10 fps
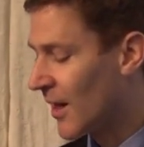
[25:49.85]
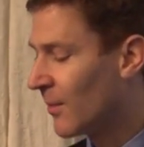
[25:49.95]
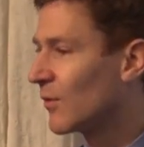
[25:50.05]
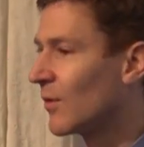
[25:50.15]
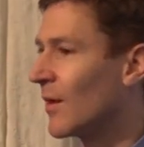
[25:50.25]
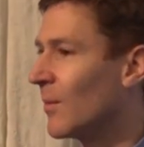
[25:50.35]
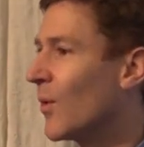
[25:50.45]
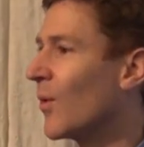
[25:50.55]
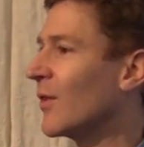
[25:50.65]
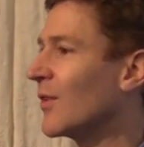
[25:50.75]
comes with an
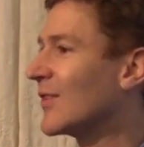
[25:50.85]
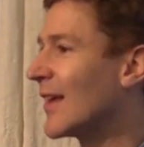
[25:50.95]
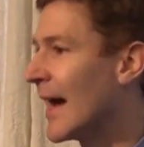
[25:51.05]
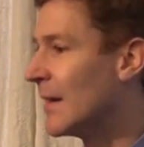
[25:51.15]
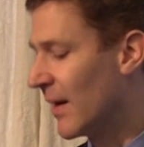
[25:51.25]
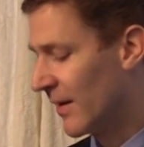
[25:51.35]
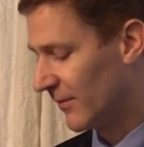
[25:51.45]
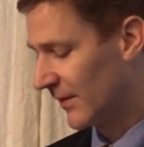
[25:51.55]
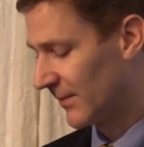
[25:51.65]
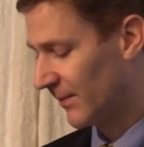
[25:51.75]
important side
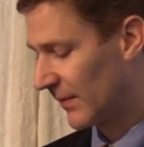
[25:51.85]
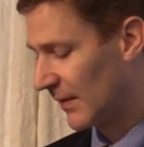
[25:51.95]
benefit,